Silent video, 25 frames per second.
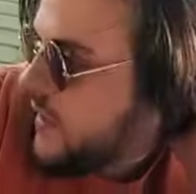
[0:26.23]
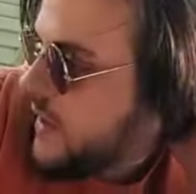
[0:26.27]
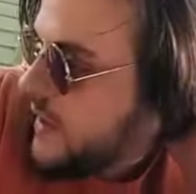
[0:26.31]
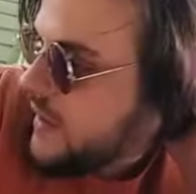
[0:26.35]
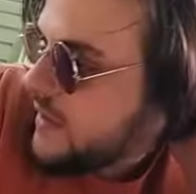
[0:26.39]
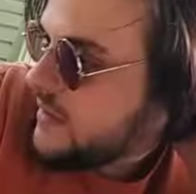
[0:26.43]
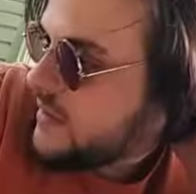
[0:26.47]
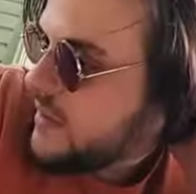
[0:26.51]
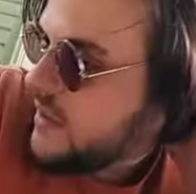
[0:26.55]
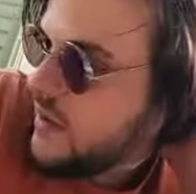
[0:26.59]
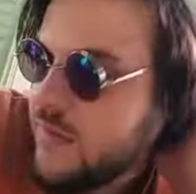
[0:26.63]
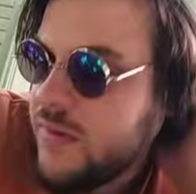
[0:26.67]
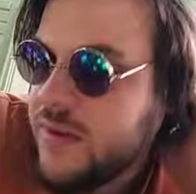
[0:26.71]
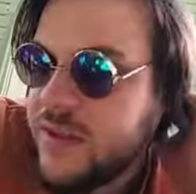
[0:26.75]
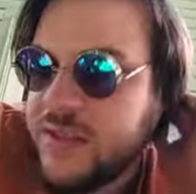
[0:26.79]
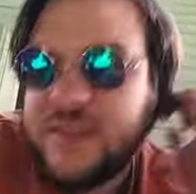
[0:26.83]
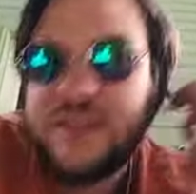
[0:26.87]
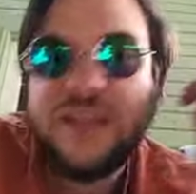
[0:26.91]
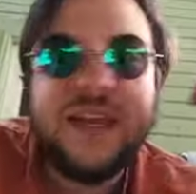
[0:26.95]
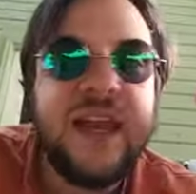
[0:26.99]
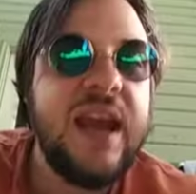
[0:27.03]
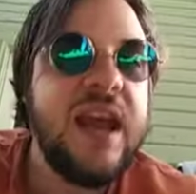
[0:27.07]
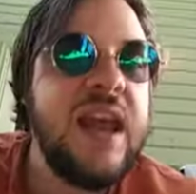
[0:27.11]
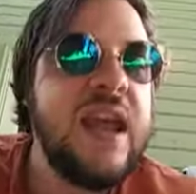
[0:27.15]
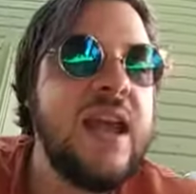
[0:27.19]
the next thing I want to
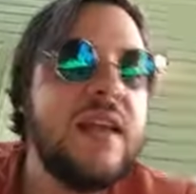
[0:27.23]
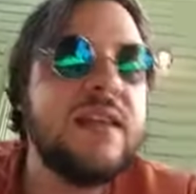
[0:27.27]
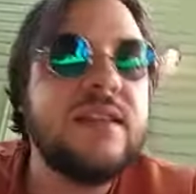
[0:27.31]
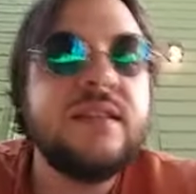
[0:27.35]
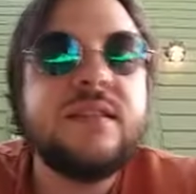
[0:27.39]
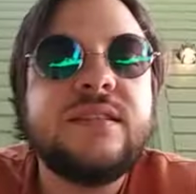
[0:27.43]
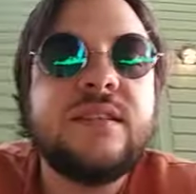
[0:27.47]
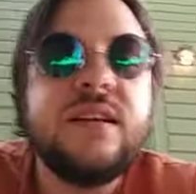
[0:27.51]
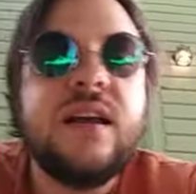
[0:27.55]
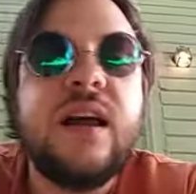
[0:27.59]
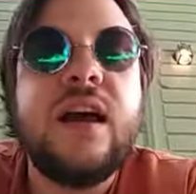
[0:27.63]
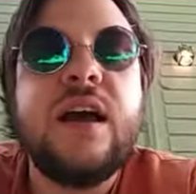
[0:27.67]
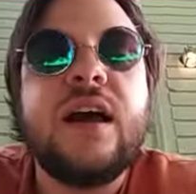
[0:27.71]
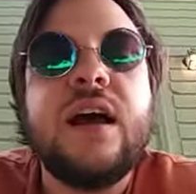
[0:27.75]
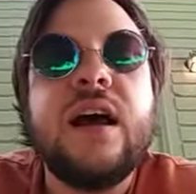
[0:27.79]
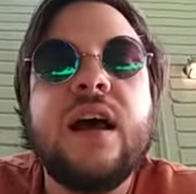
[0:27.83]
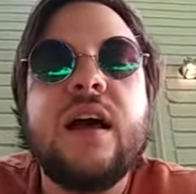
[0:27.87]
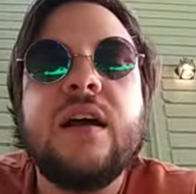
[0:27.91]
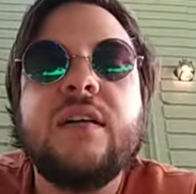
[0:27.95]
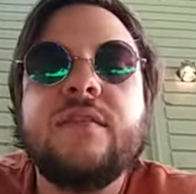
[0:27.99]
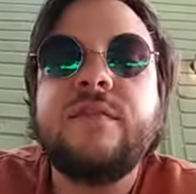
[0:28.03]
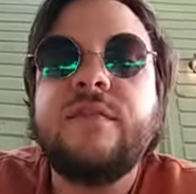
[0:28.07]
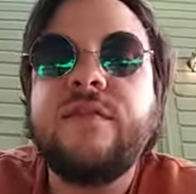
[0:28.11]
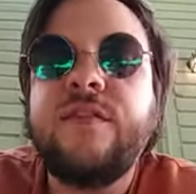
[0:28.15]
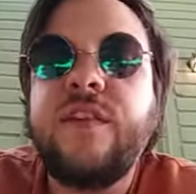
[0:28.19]
say is
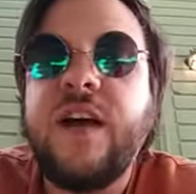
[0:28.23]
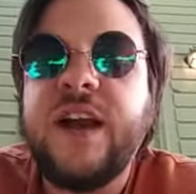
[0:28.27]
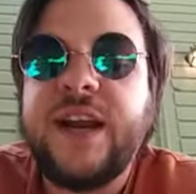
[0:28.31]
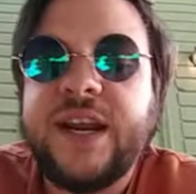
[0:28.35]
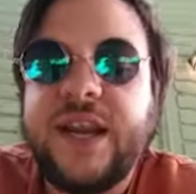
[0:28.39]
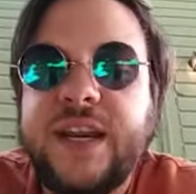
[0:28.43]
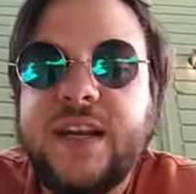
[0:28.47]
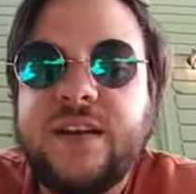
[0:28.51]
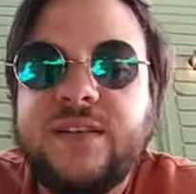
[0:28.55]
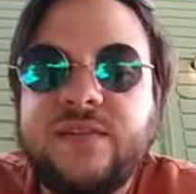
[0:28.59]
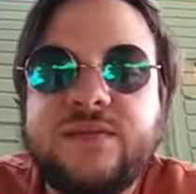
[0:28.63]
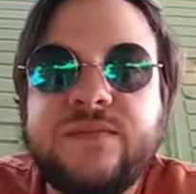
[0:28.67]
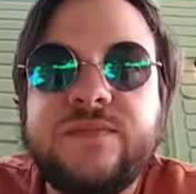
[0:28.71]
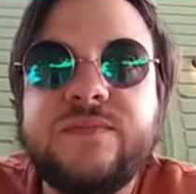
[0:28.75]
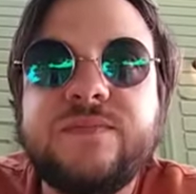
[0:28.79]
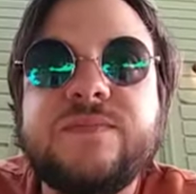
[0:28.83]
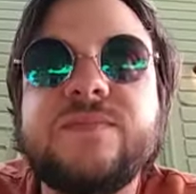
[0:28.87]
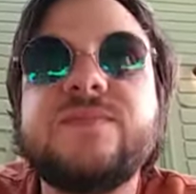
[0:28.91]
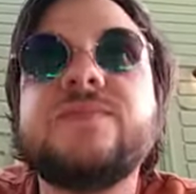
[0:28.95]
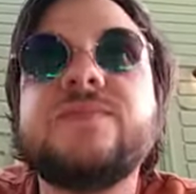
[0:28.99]
uh, fucking...